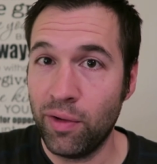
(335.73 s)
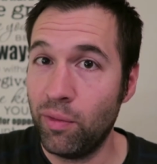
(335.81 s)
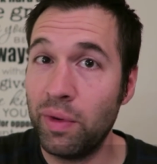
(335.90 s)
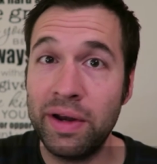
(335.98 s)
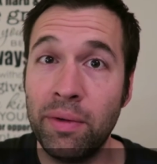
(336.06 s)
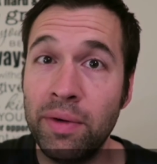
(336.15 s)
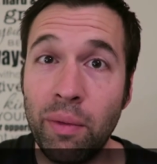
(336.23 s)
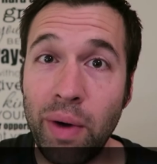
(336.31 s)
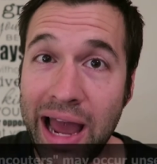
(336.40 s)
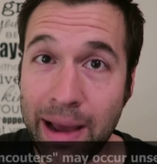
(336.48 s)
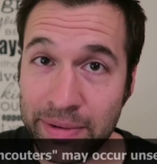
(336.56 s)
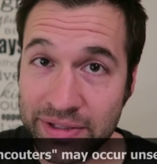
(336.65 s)
We don't know
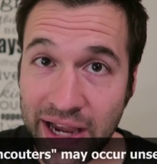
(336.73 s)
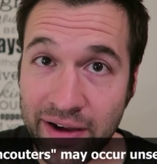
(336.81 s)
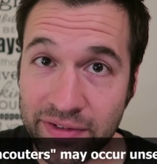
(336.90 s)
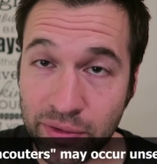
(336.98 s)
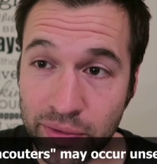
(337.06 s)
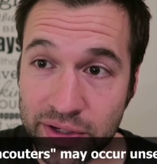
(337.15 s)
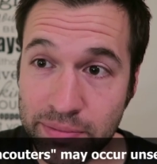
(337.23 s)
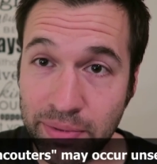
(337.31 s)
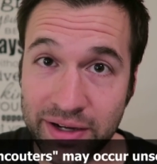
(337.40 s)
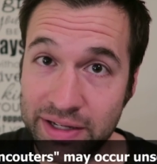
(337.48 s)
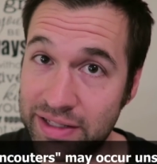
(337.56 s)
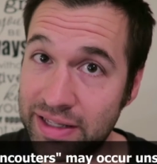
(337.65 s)
what happens afterwards
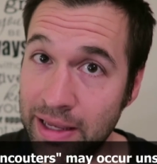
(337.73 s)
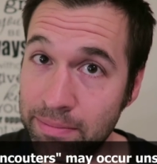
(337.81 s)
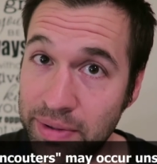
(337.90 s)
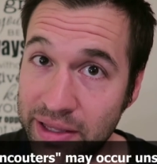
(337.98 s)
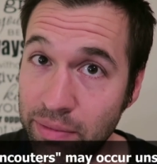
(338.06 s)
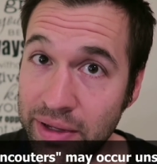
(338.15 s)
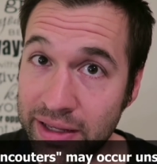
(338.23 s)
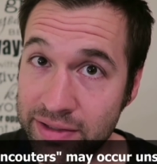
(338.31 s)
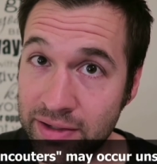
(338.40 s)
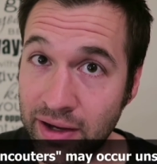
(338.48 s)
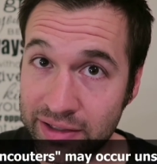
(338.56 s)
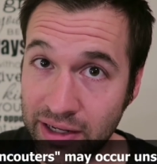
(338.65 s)
because, again, Pee Wee
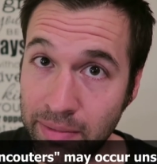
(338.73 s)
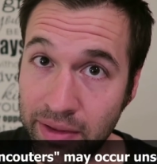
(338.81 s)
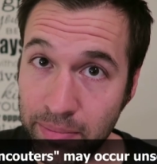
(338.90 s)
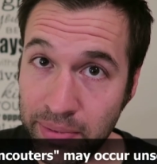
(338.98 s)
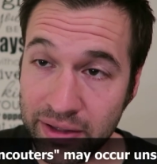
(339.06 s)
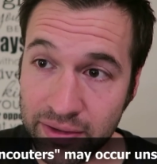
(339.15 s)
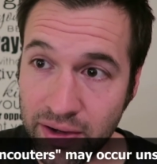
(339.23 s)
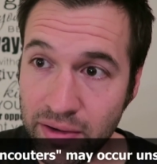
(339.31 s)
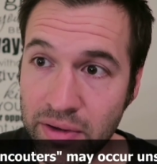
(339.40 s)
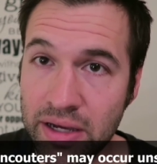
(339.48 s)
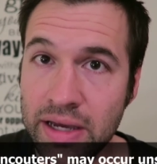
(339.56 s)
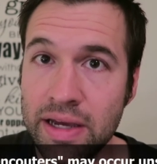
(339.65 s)
gets knocked out by the
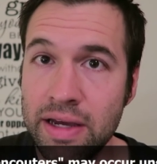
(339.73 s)
pillow.